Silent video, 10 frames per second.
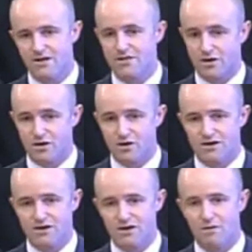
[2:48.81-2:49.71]
the
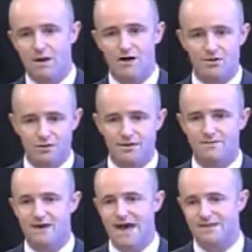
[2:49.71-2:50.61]
good while
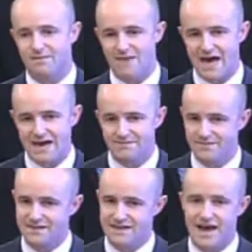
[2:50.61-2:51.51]
holding back the bad?